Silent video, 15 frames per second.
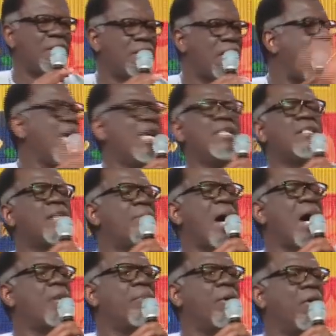everybody said, hey,
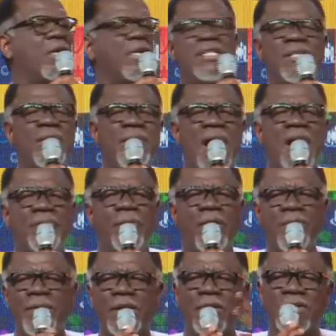he's a bad boy. He's a
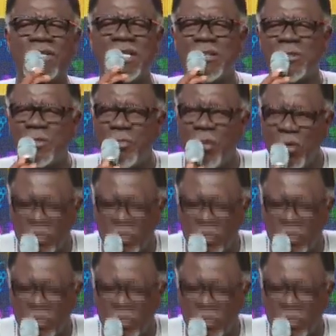bad boy because he